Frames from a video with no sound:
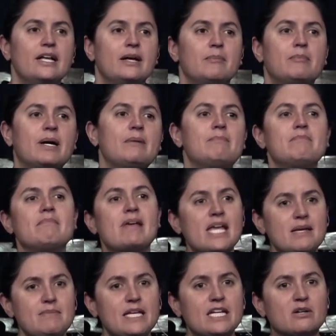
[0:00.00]
But
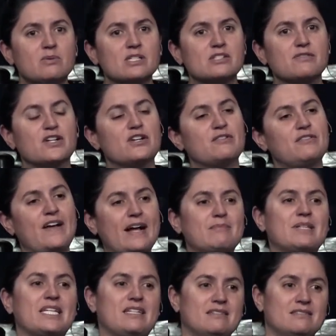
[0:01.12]
maybe it was for her
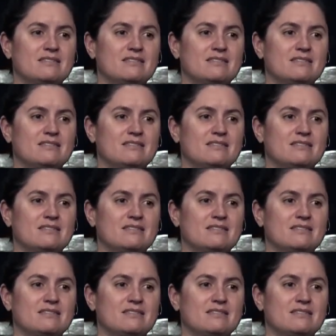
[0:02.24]
family.